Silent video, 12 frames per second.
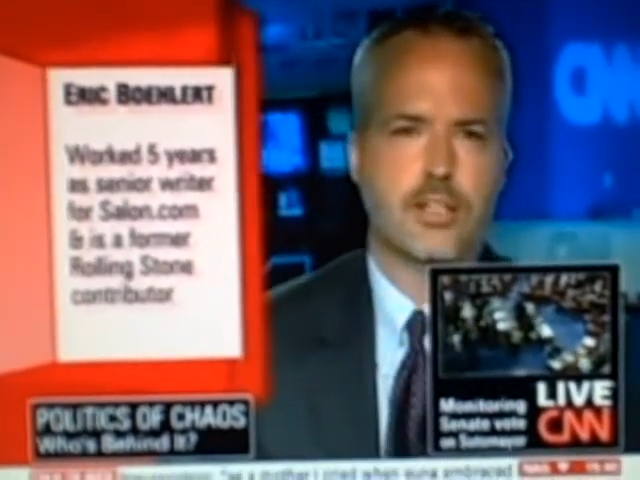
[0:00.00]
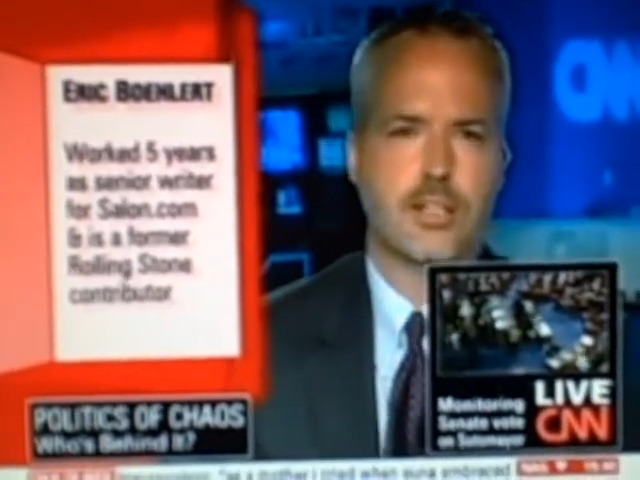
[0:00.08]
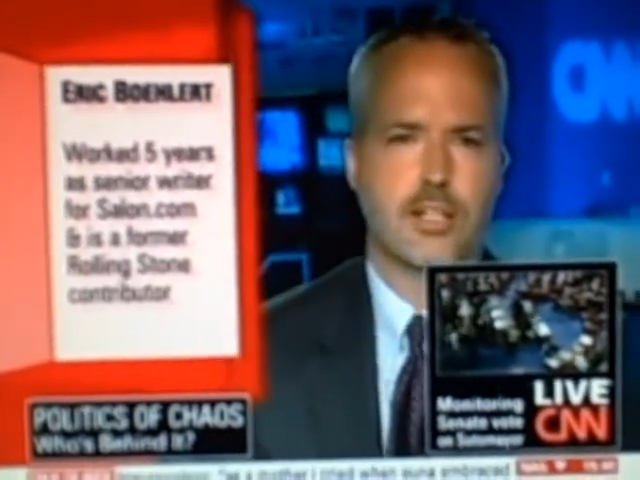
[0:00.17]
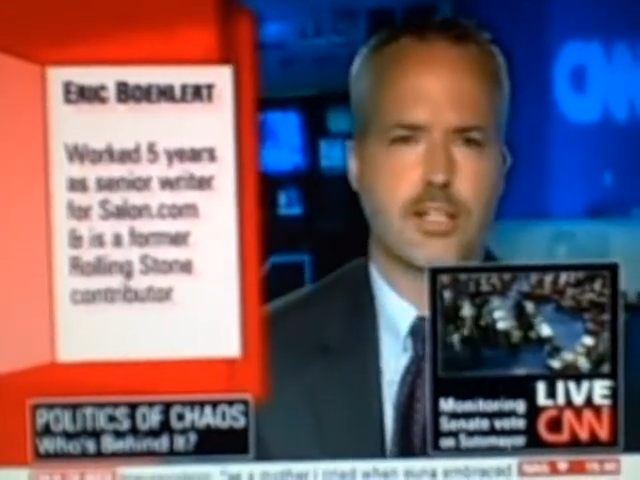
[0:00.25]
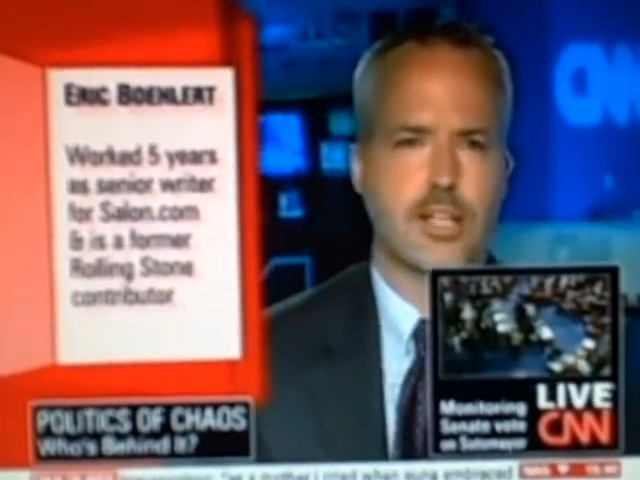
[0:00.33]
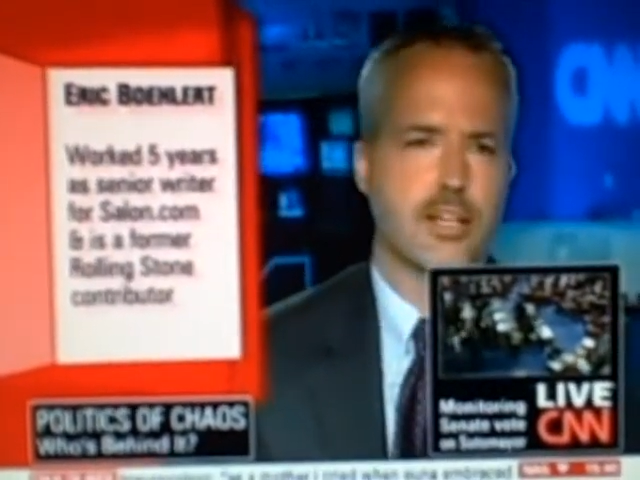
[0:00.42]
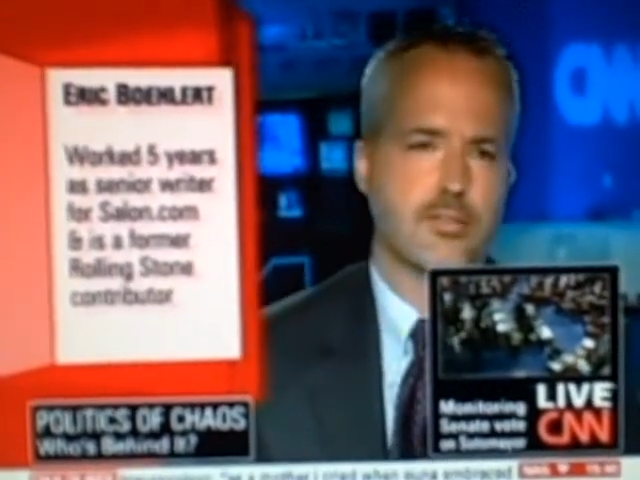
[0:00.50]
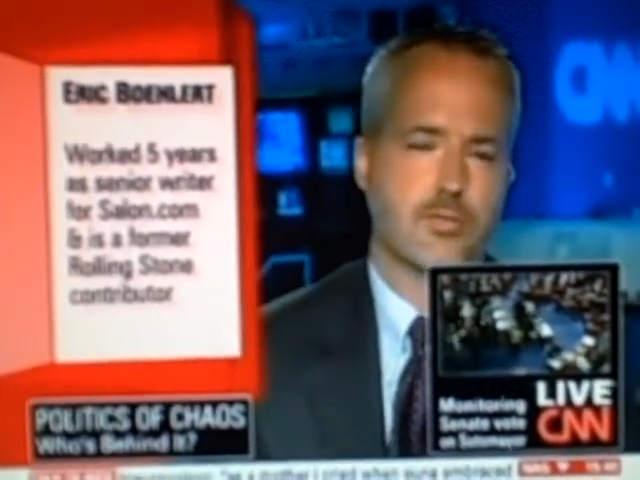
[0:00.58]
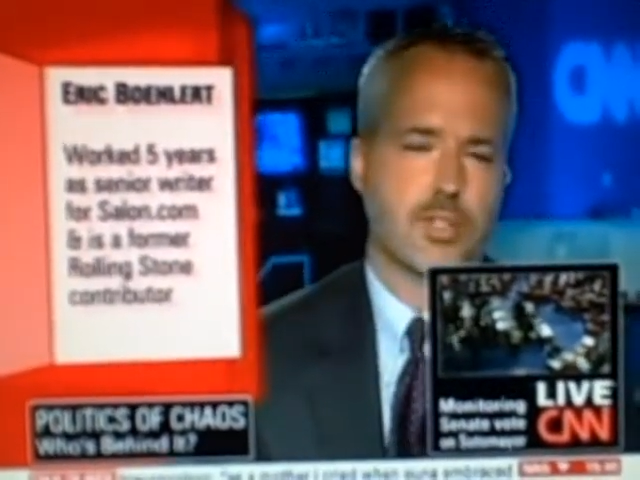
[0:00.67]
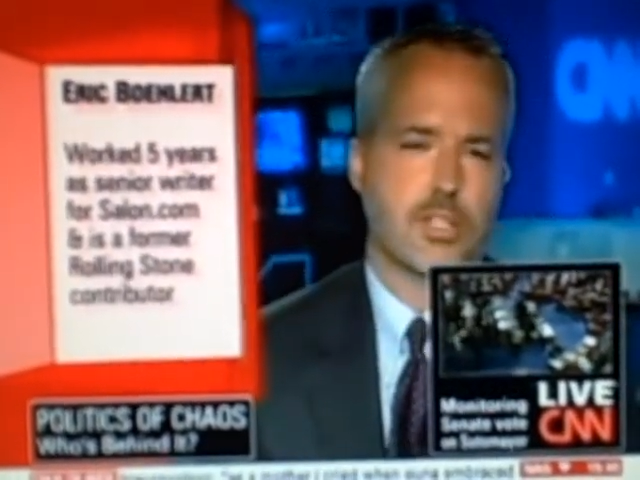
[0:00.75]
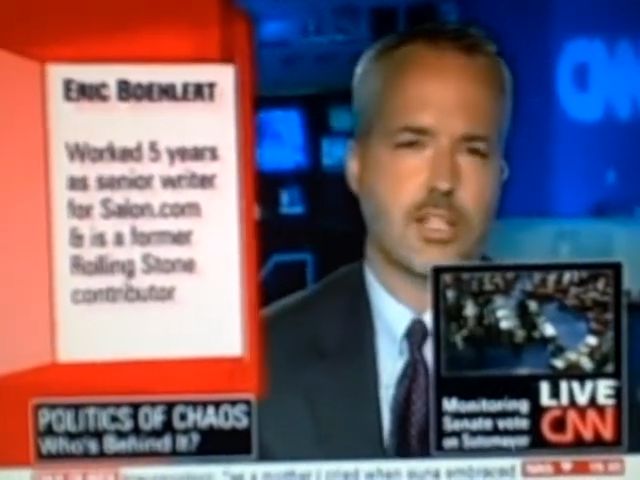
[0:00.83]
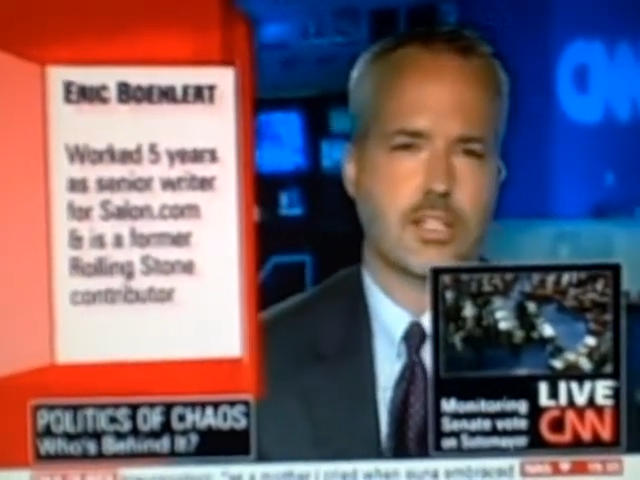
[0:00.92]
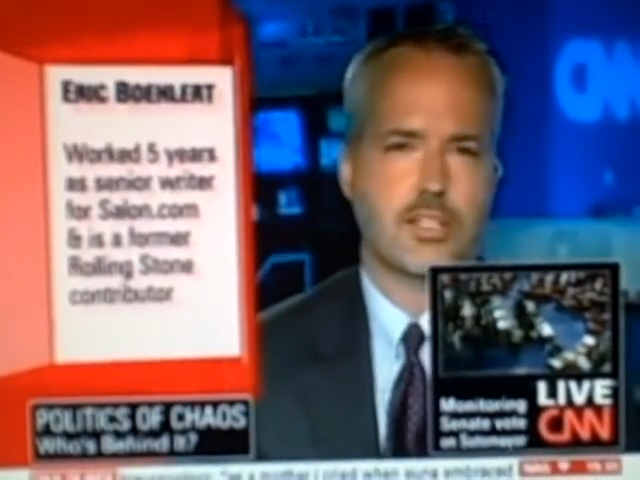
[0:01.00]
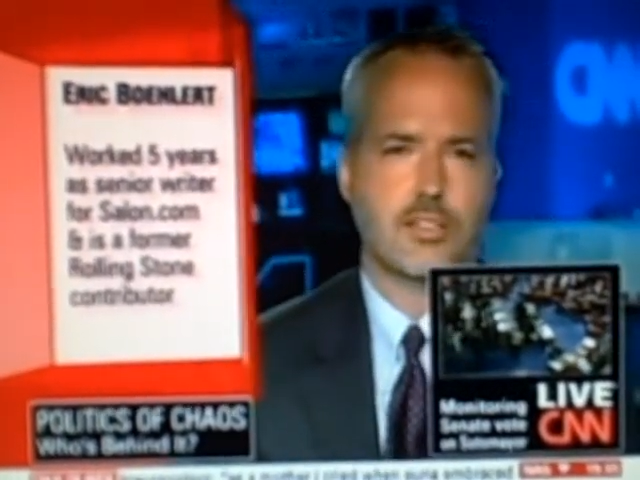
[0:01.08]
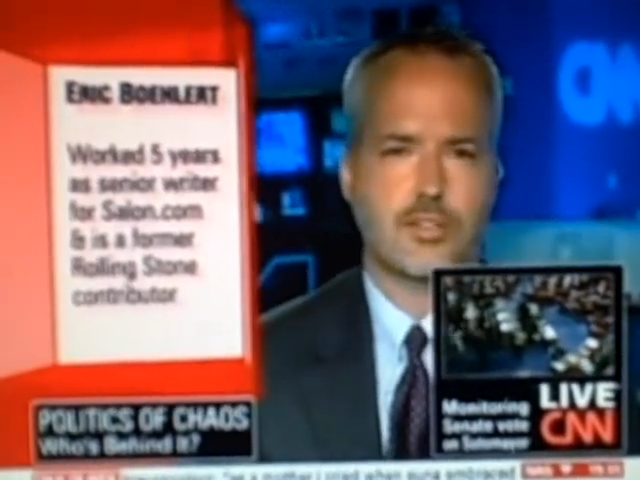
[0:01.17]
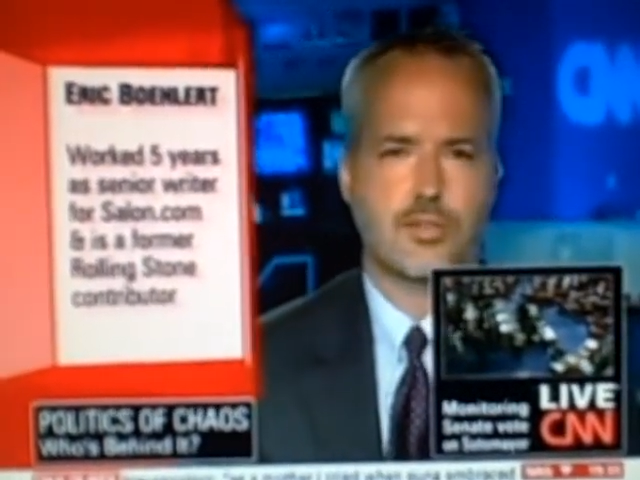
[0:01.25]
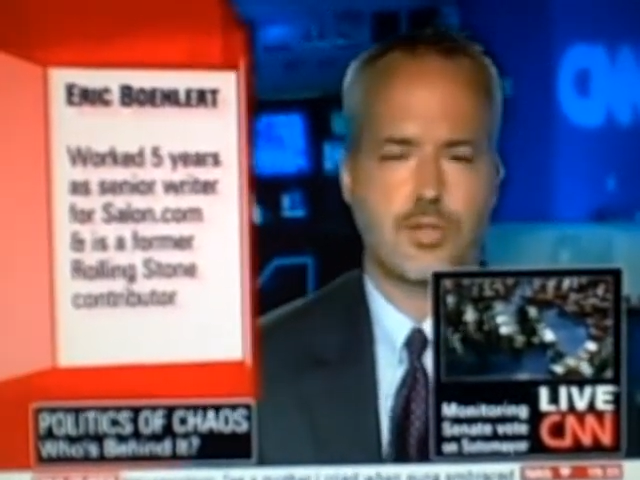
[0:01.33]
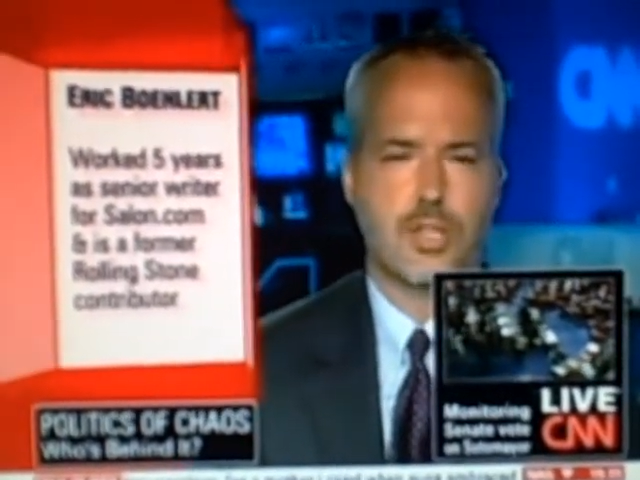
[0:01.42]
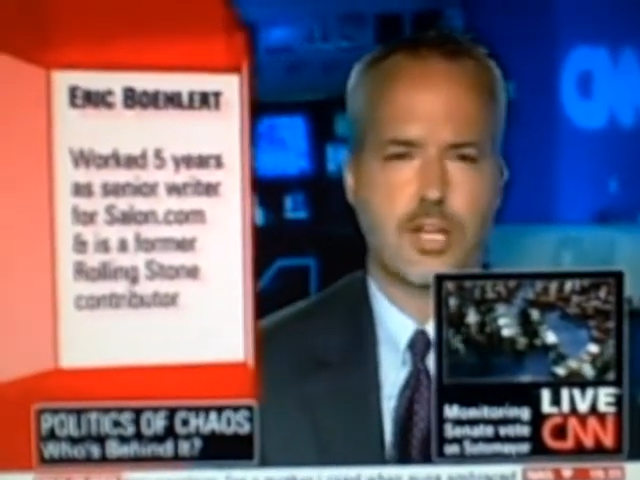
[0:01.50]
and it has really nothing to do with